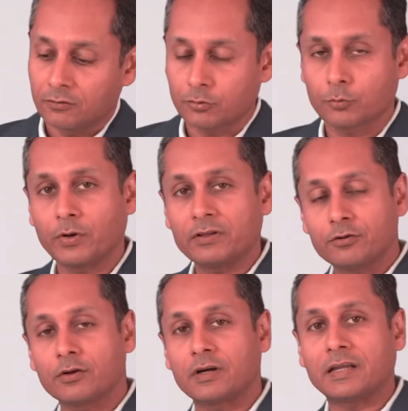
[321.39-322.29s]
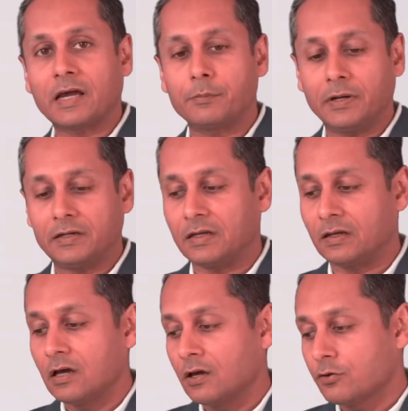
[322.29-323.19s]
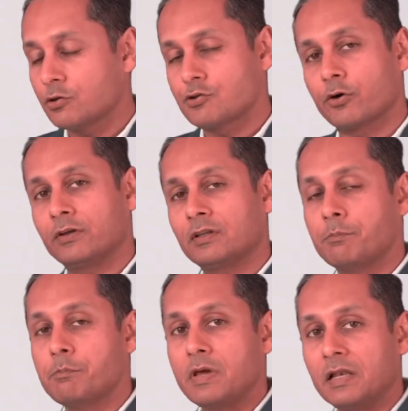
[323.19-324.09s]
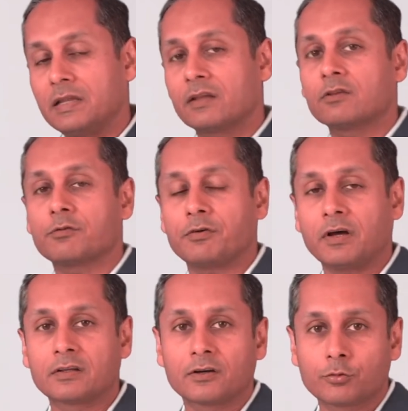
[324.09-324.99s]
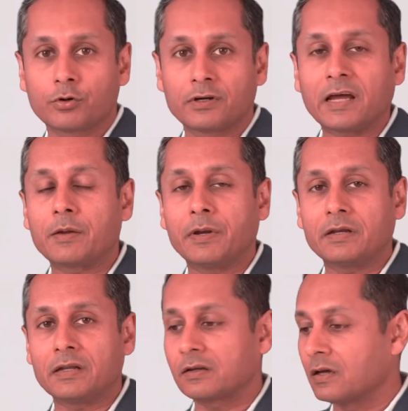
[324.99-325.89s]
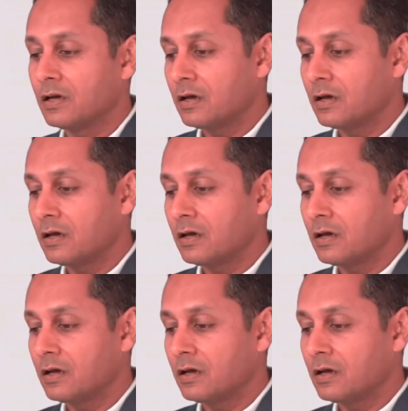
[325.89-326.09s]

So once you're a diabetic, you join the millions of others who are diabetic.